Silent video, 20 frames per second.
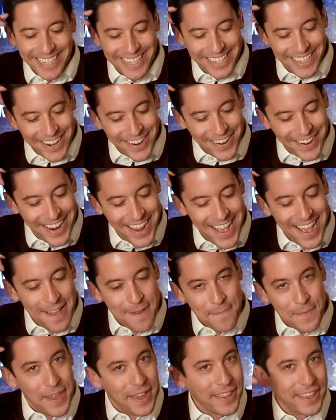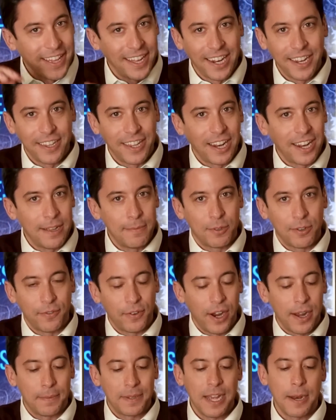and so the, the, the libs are
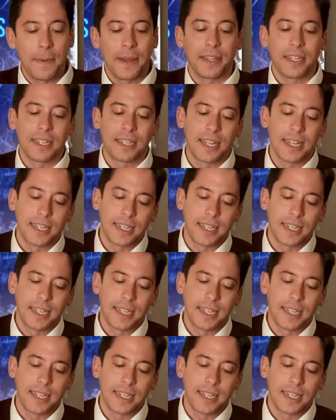very upset about this.